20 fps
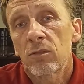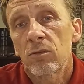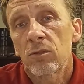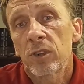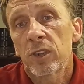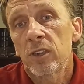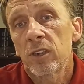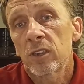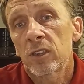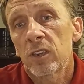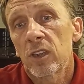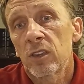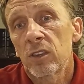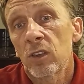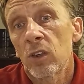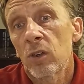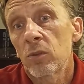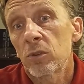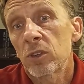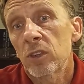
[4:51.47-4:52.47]
reading the
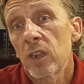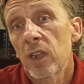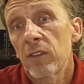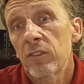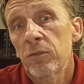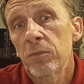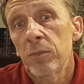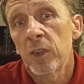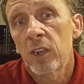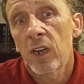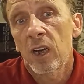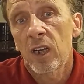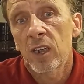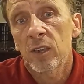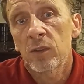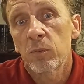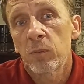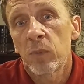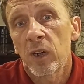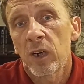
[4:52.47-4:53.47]
notes left
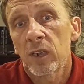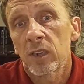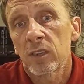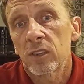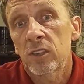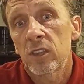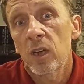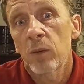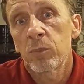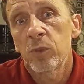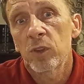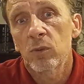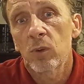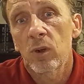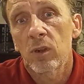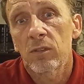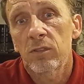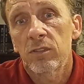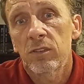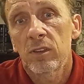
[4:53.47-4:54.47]
behind by
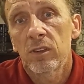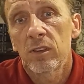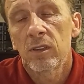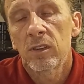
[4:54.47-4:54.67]
Steppenwolf.